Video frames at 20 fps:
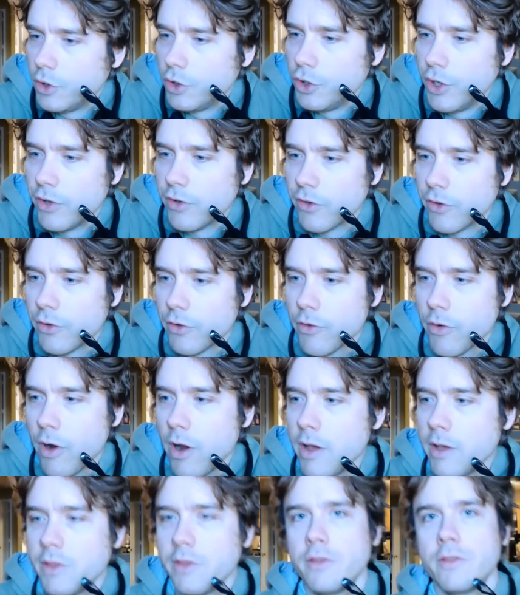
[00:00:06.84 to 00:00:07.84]
Jesus
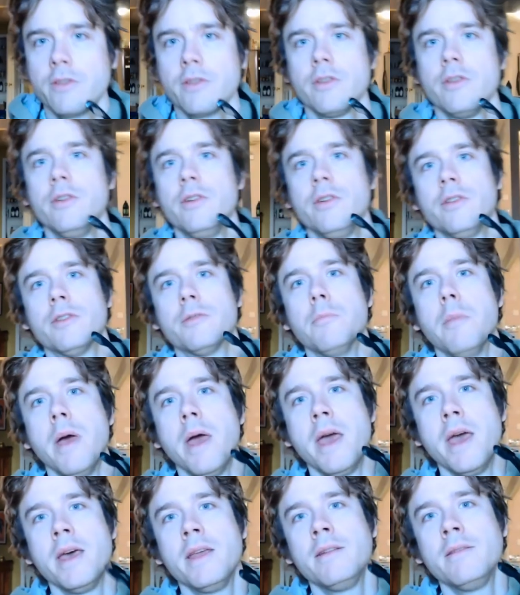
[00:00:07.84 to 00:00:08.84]
Christ, the
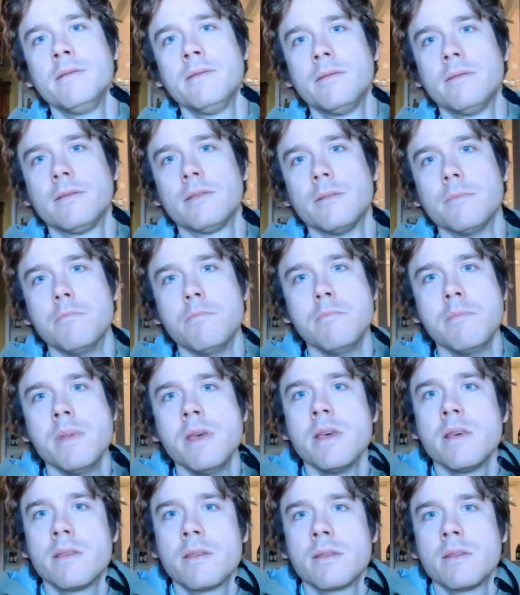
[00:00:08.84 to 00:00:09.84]
man, the
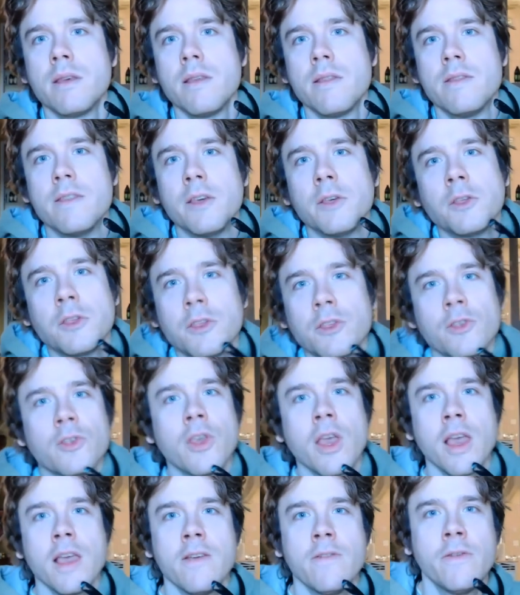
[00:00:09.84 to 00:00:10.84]
myth, the
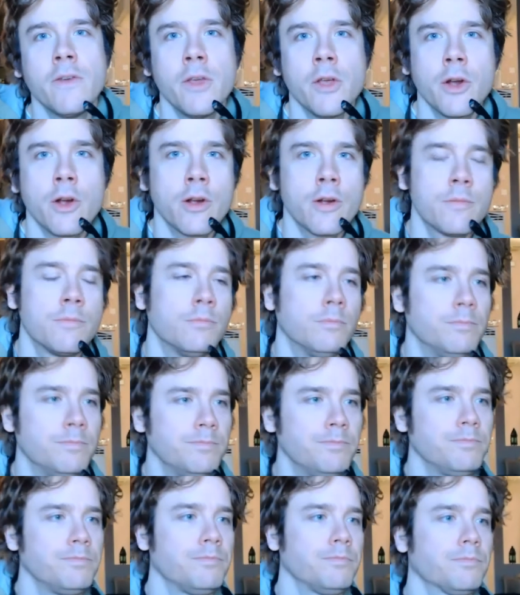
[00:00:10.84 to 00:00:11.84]
savior.
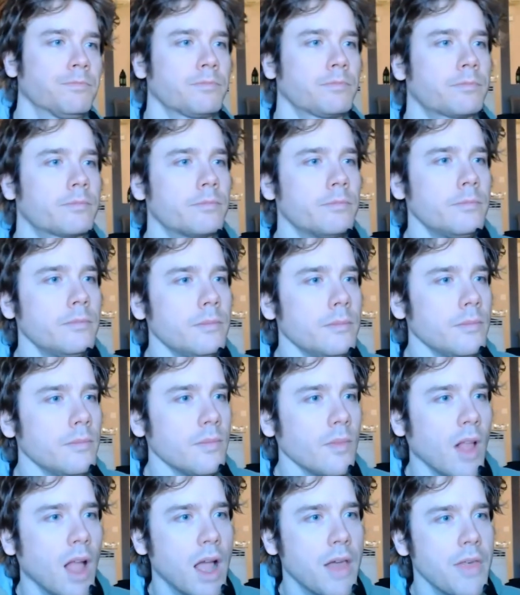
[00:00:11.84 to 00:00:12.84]

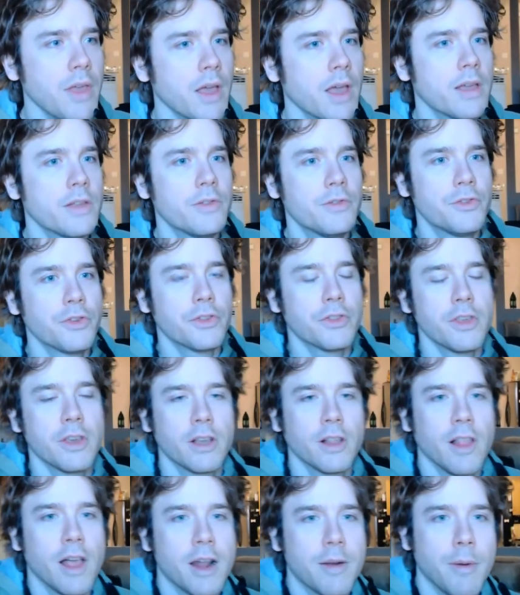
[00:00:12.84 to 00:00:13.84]
I think I just
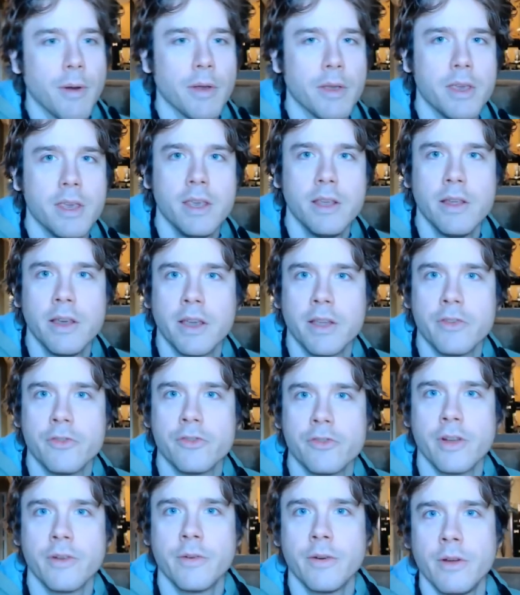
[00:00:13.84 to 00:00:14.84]
think a lot about healing in
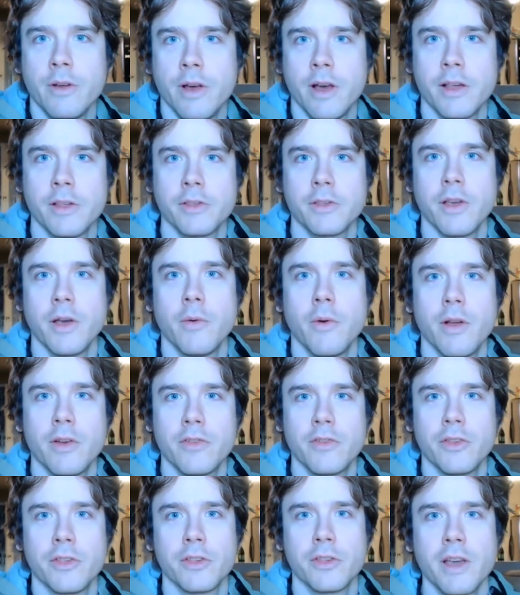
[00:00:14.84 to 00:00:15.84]
general. I
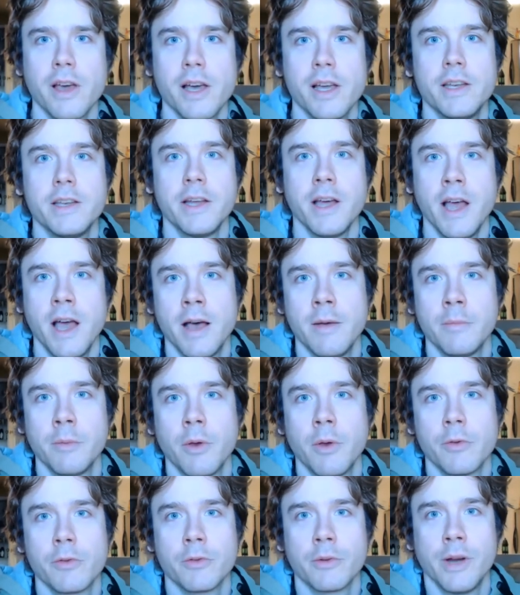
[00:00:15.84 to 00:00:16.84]
watch this guy, Tom,
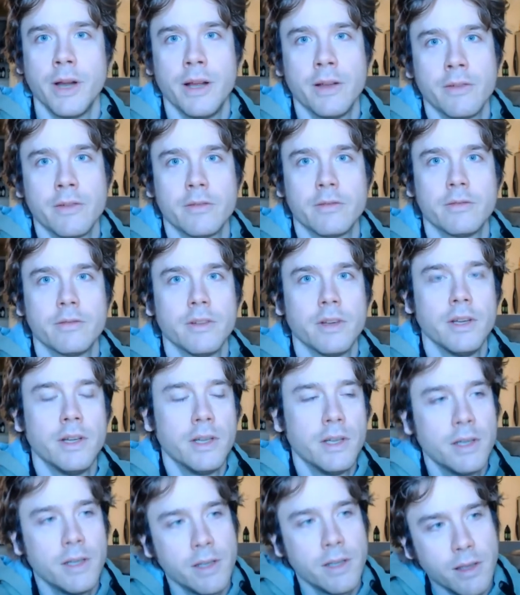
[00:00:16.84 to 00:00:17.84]
goes around
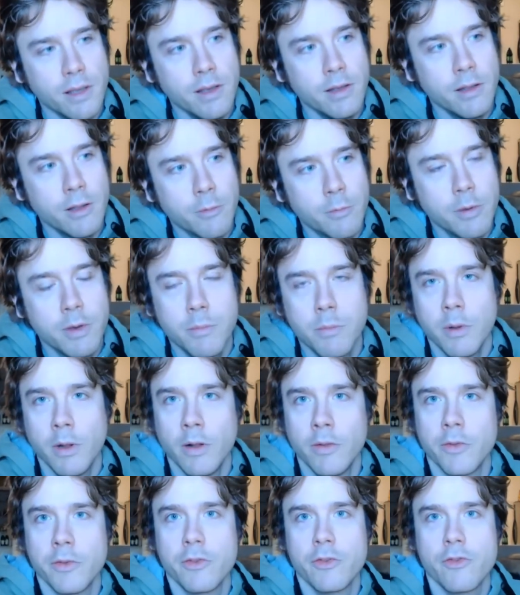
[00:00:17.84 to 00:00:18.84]
healing people
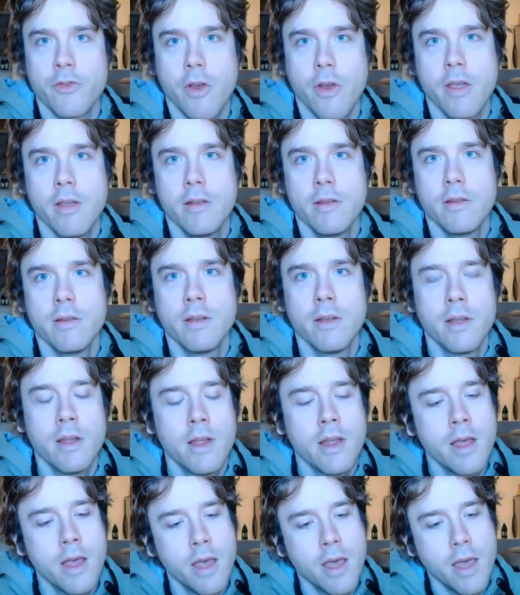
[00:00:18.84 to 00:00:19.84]
on the street.
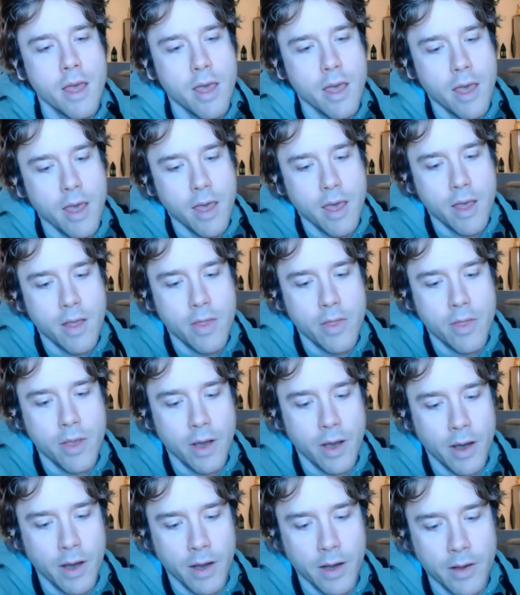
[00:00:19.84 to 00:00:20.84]
And
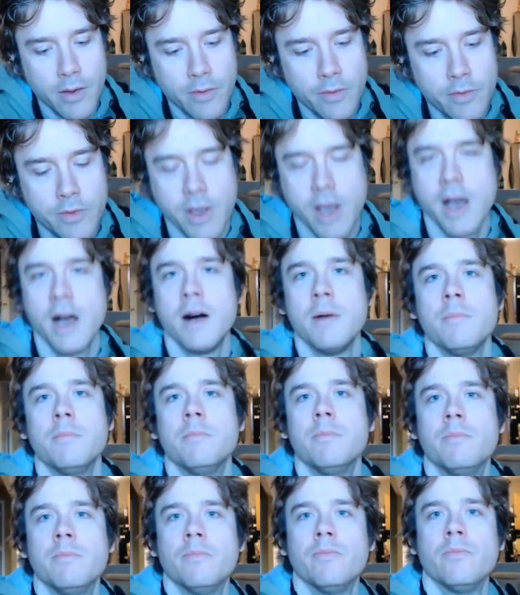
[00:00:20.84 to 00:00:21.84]
Tom,